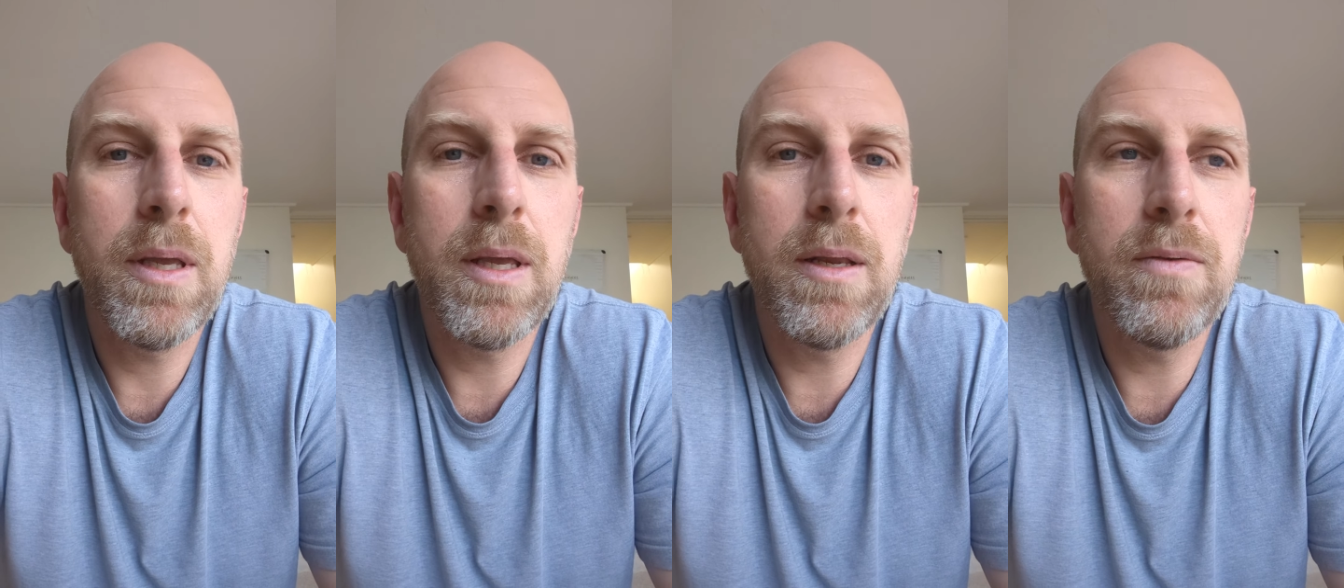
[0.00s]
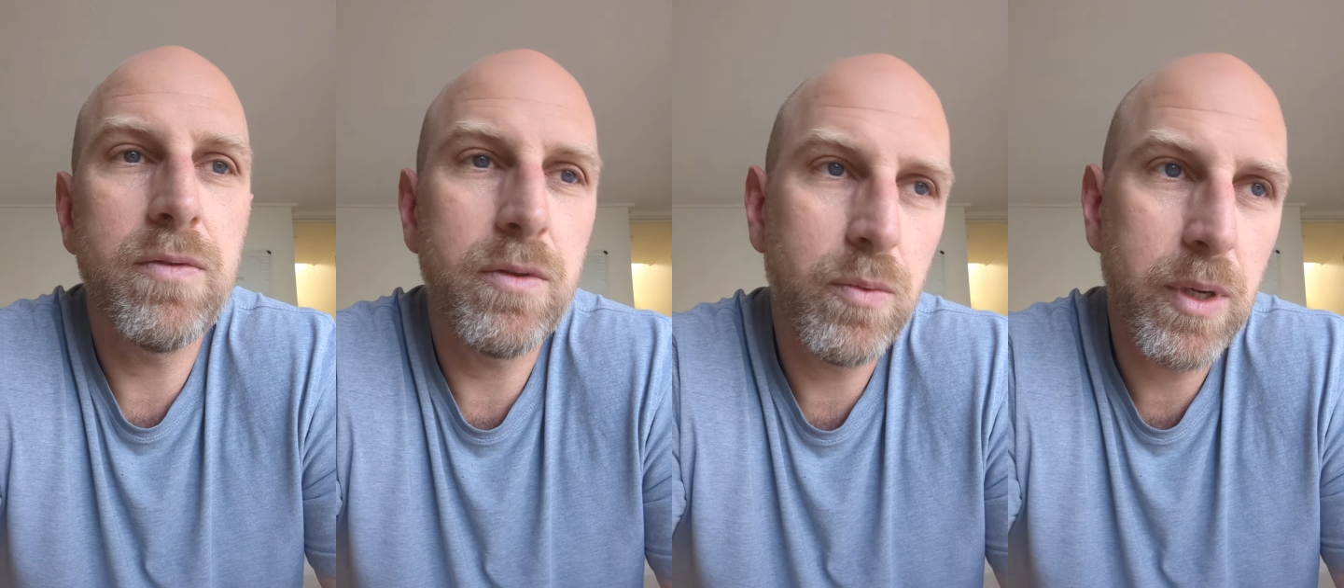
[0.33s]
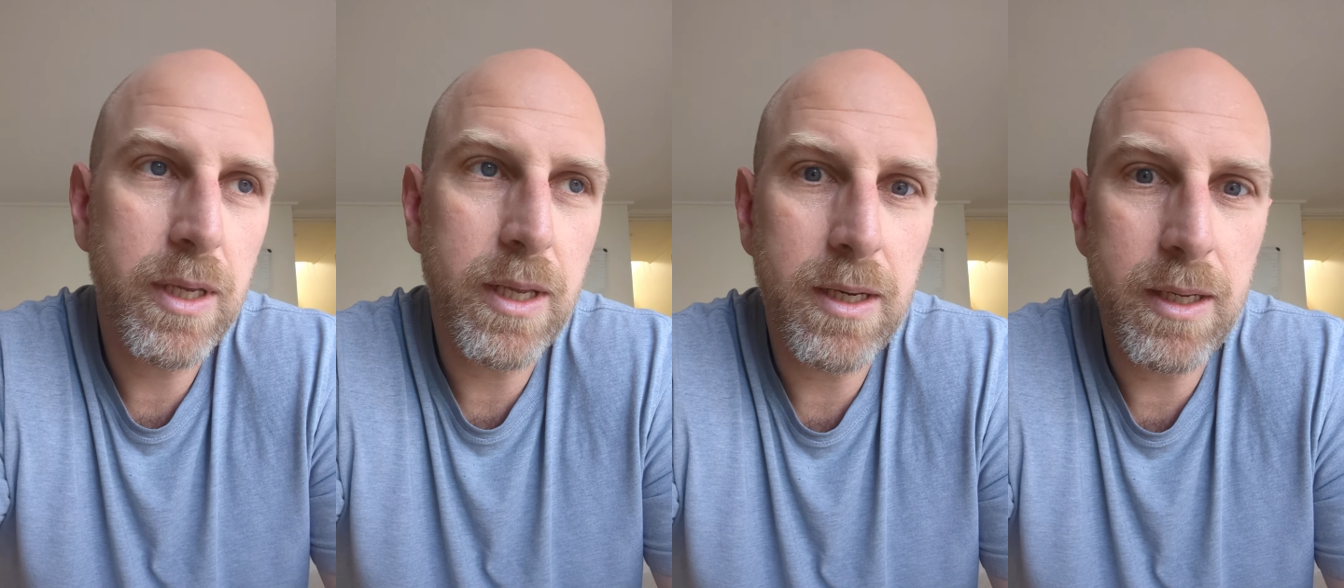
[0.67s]
and for the
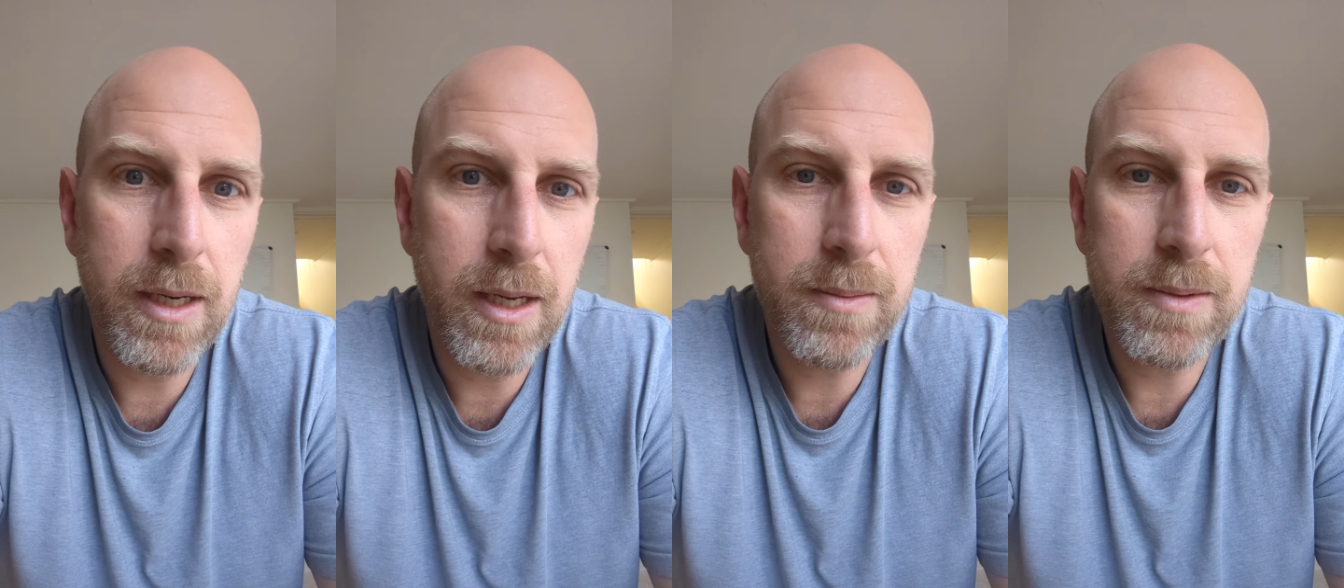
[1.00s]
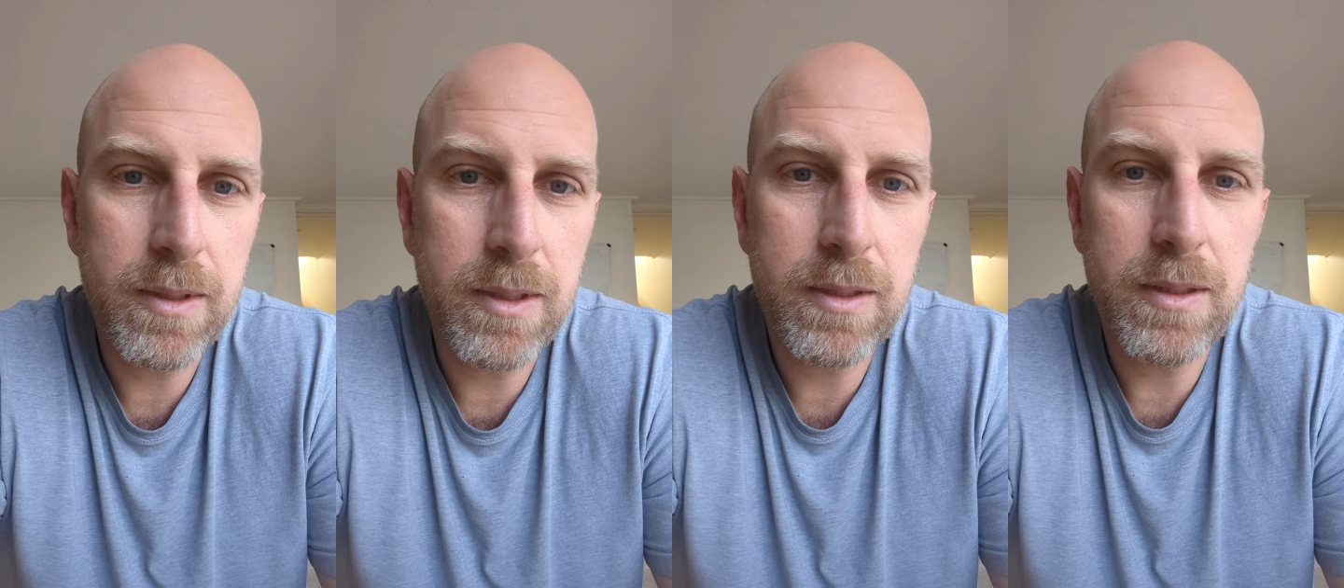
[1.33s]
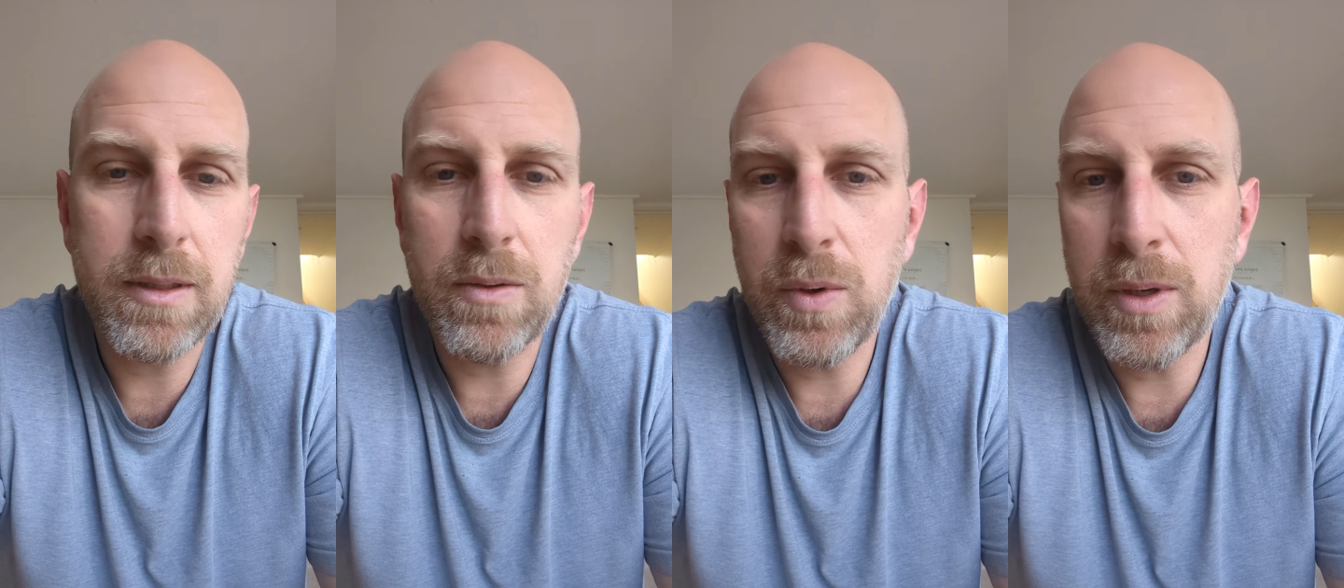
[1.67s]
weekend leading up to this
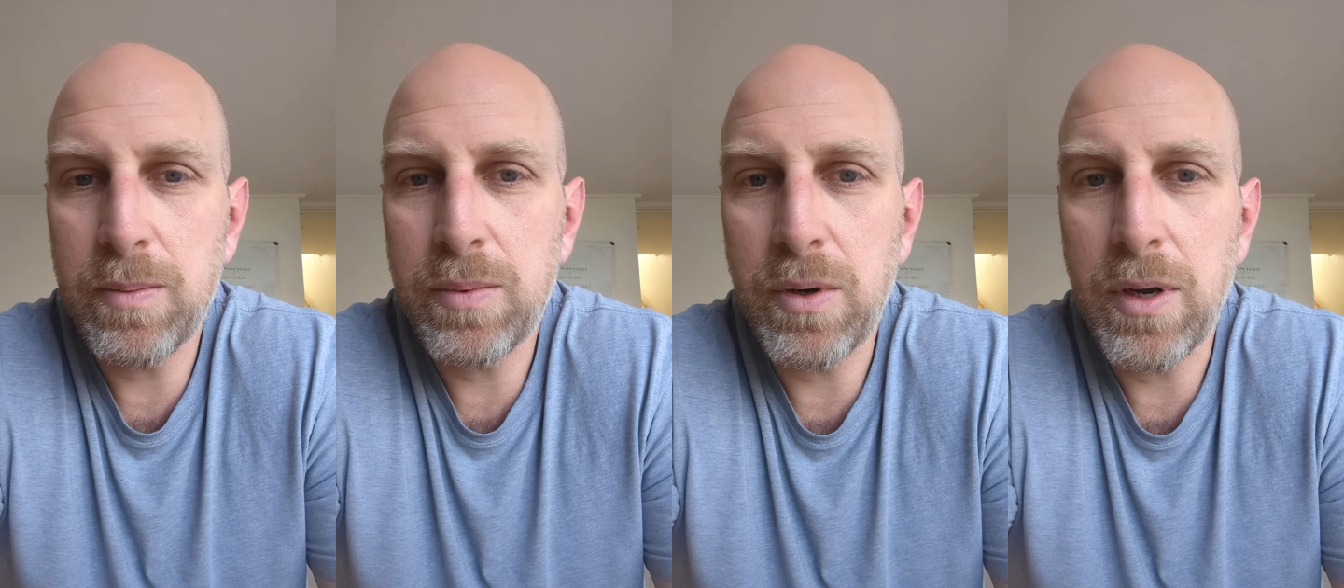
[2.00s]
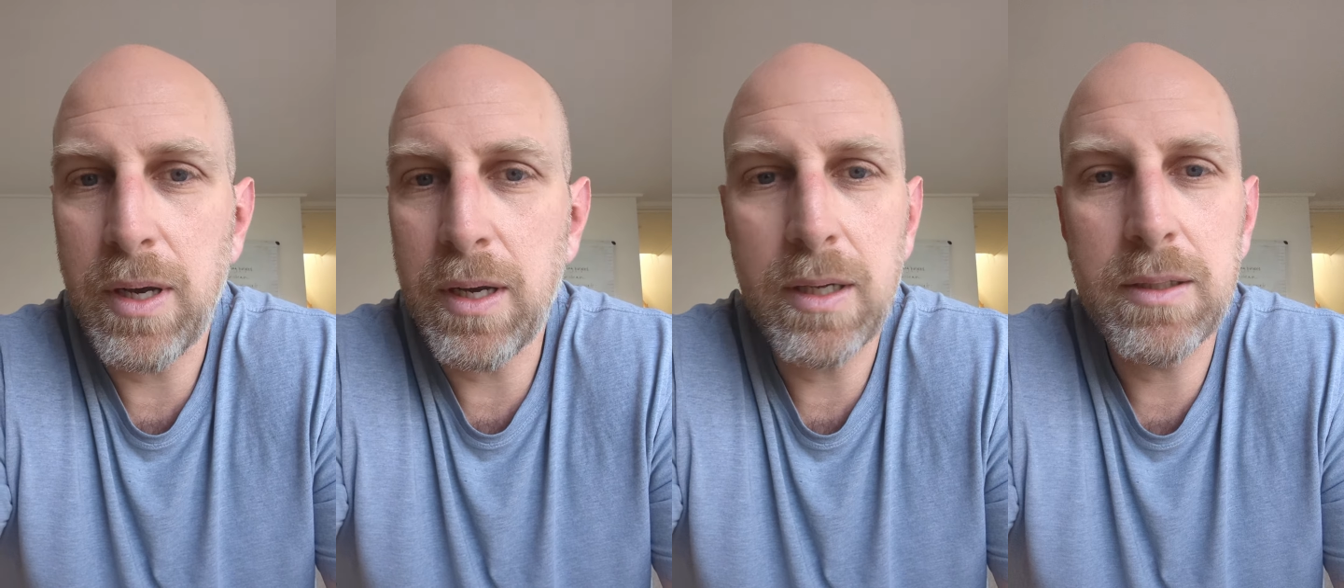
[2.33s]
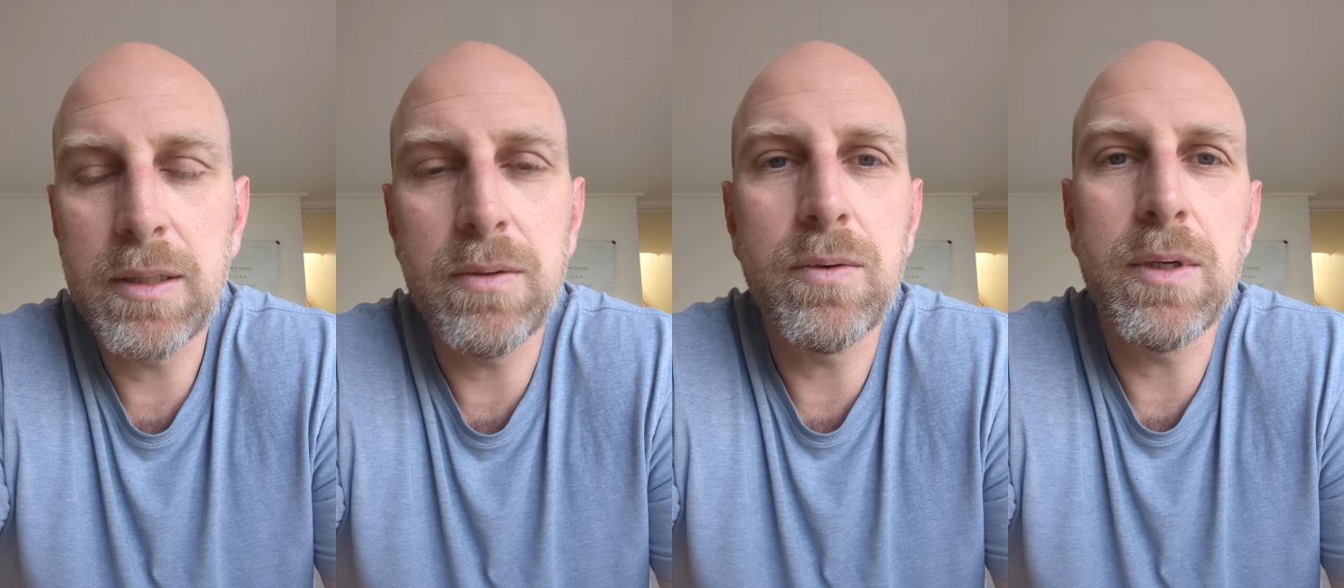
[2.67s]
and the week prior I
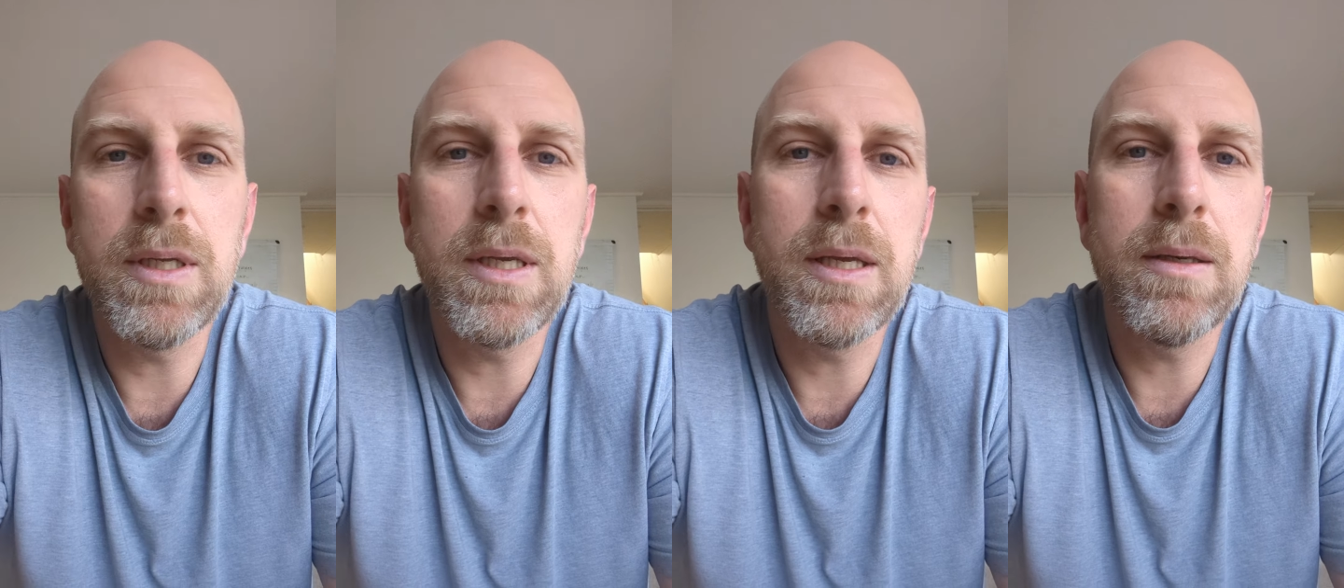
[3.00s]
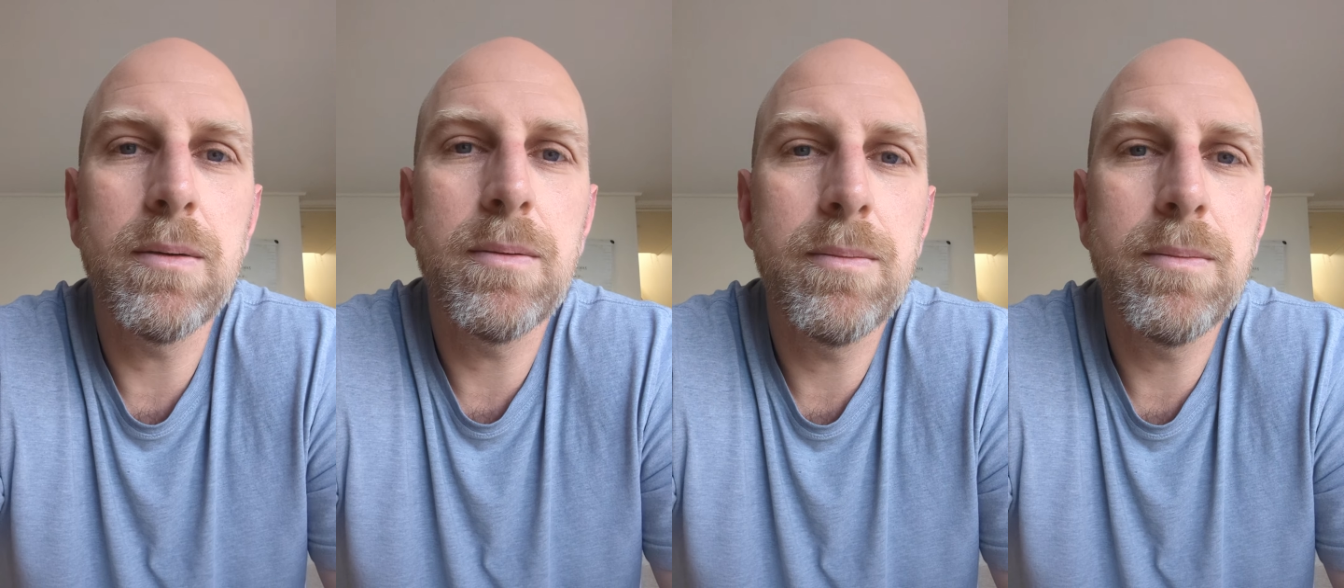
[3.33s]
didn't really eat